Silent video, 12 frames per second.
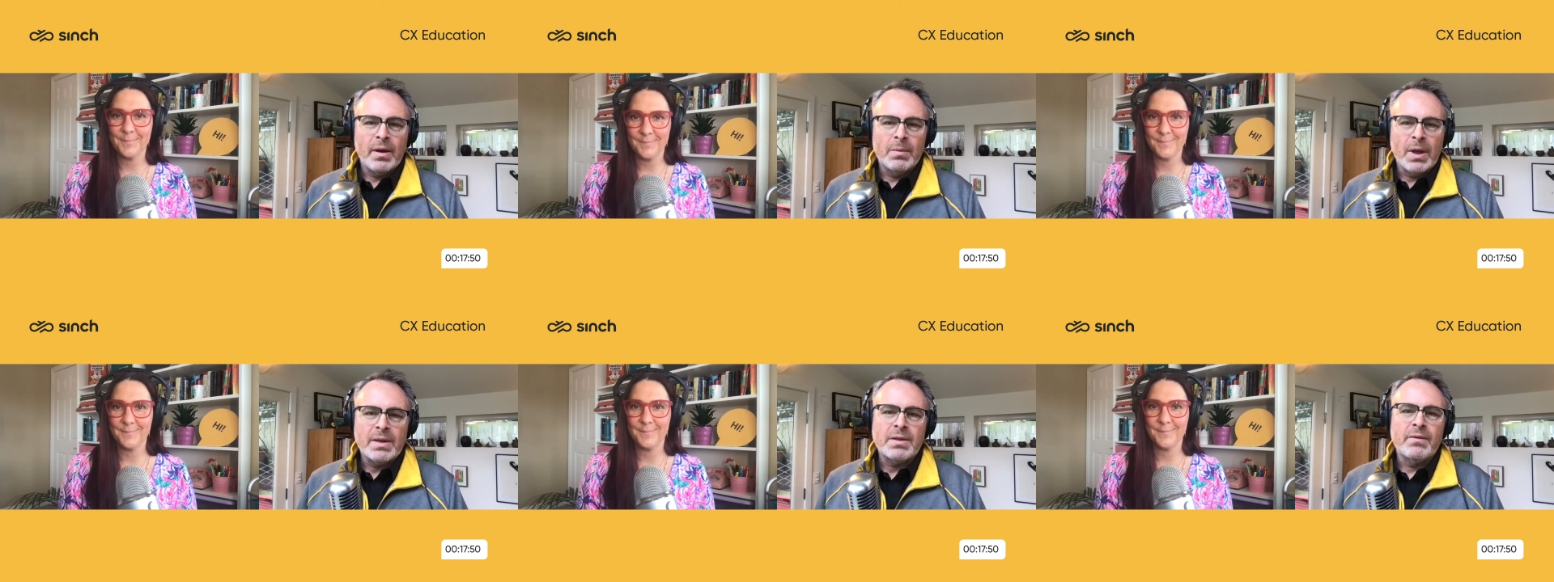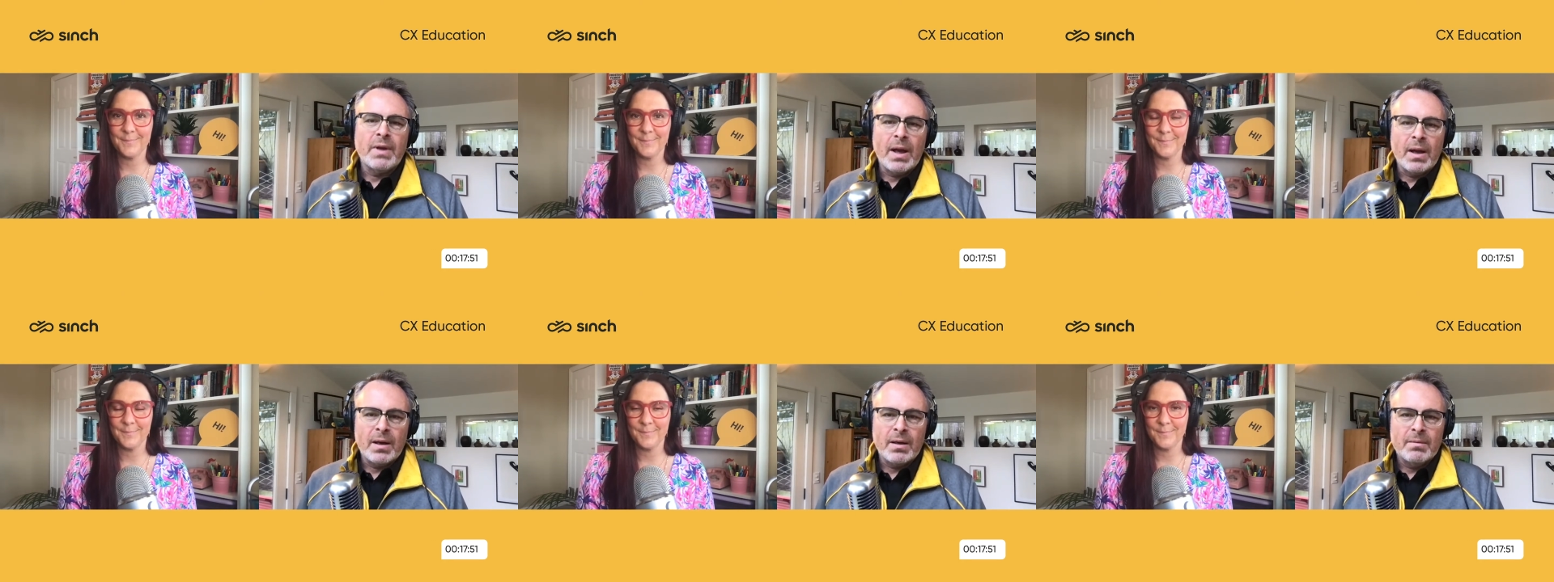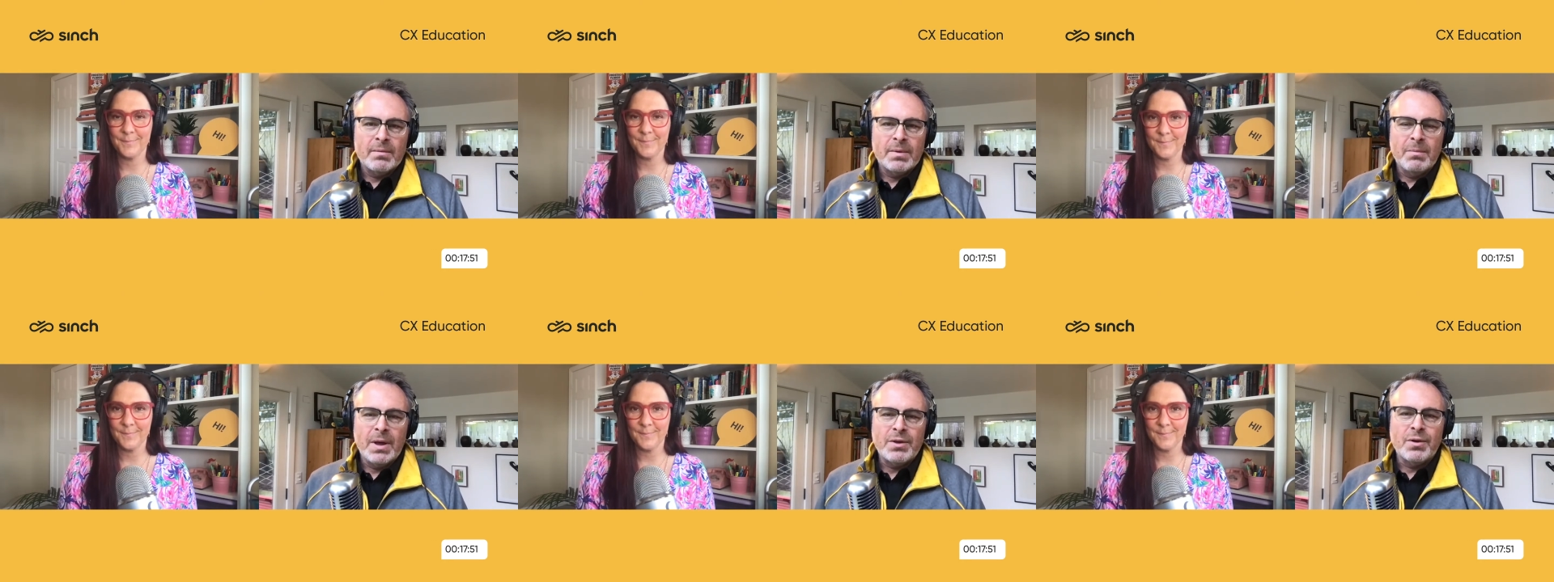Speaker 1: Lots of data,
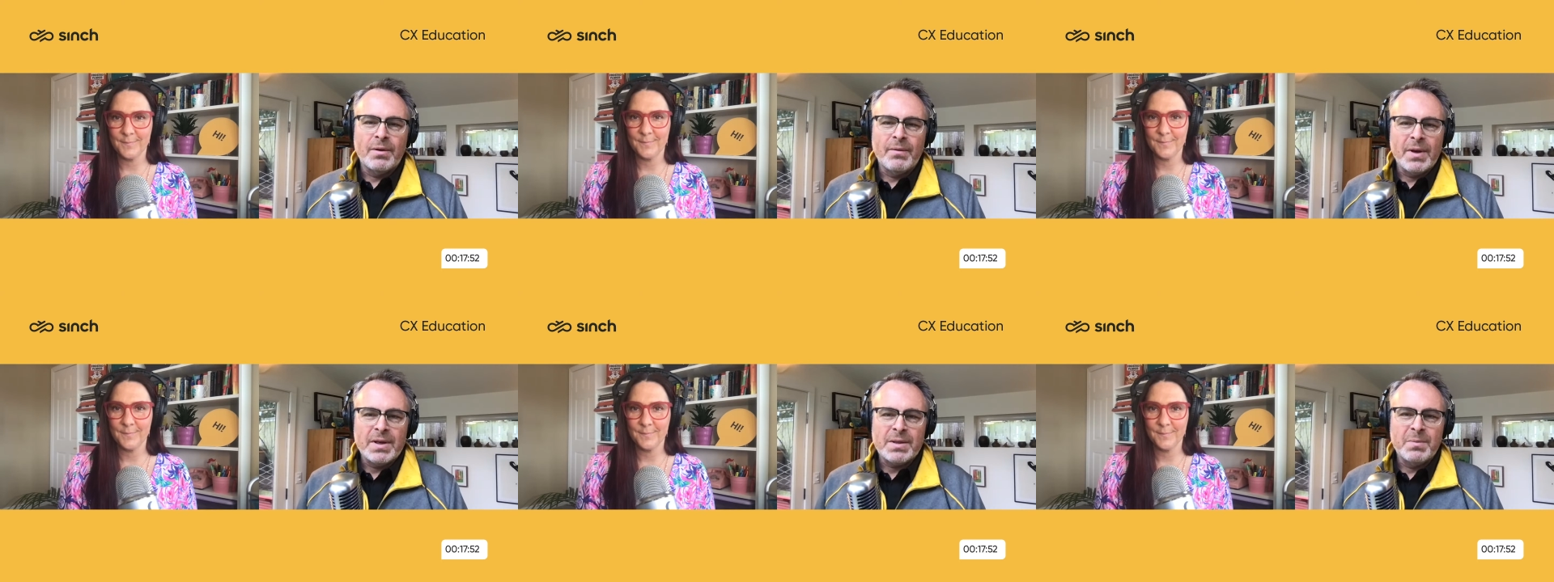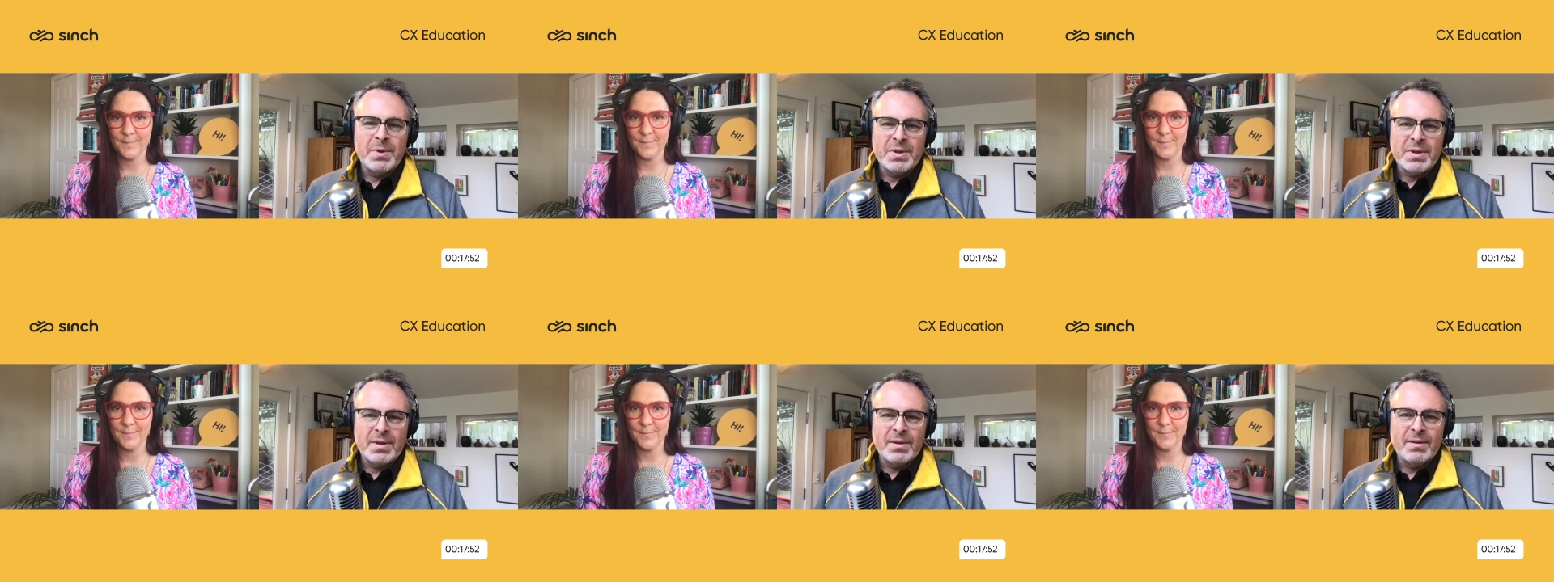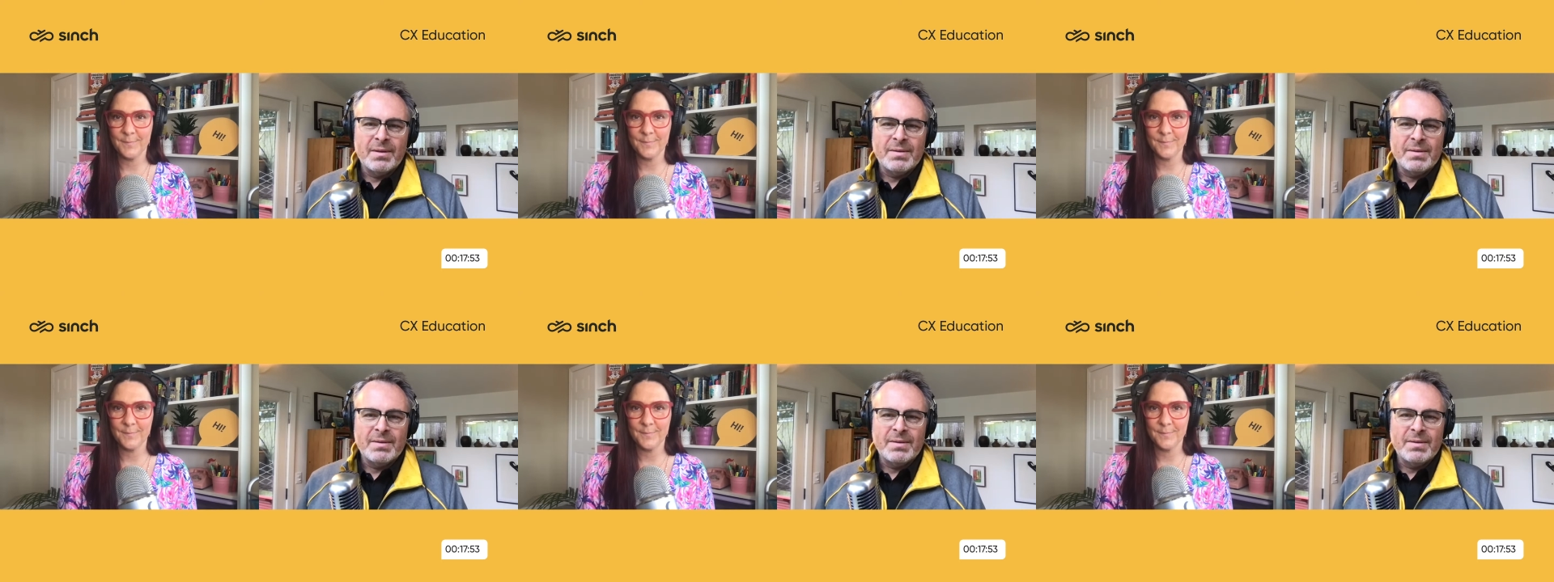major investments in